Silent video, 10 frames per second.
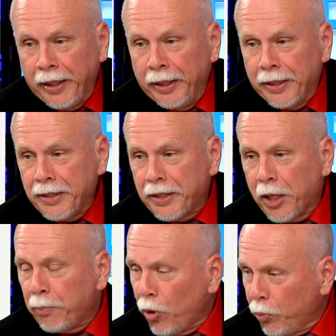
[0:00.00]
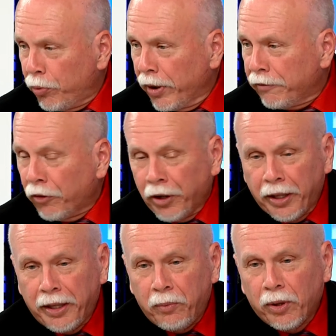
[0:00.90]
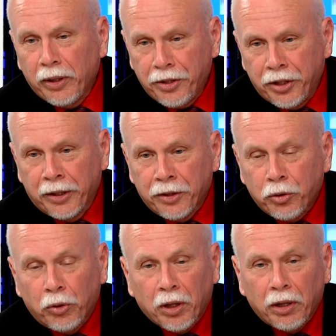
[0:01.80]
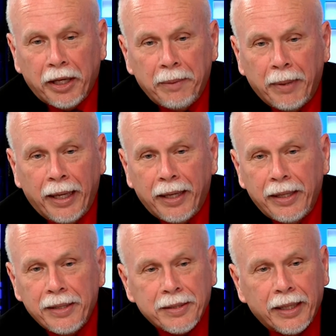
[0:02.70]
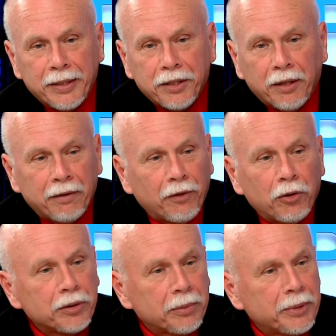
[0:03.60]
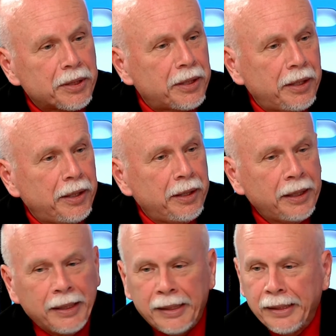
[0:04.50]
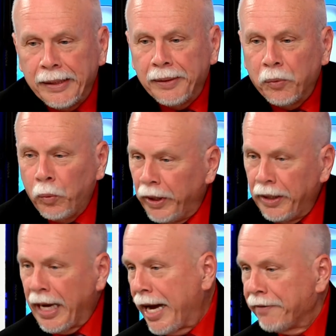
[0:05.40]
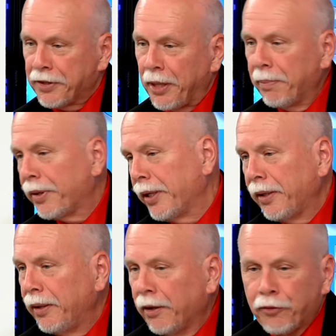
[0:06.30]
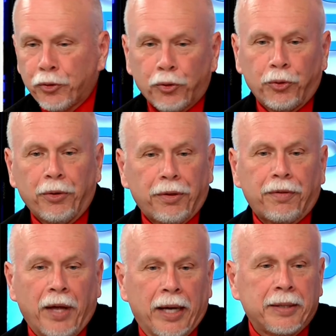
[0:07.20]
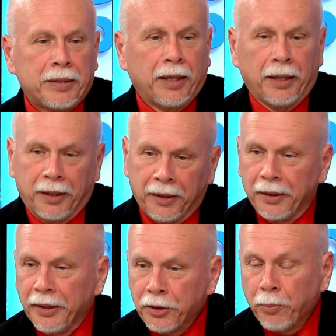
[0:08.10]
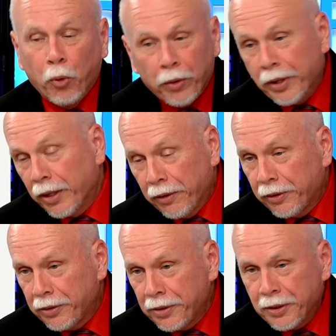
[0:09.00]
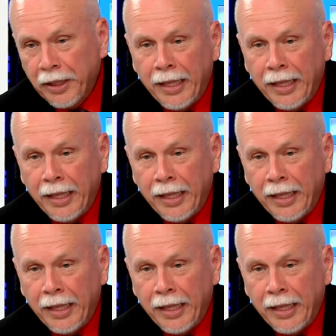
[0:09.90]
Is it appropriate for any religion to claim any sense of ultimacy? We have something of truth that is more than others?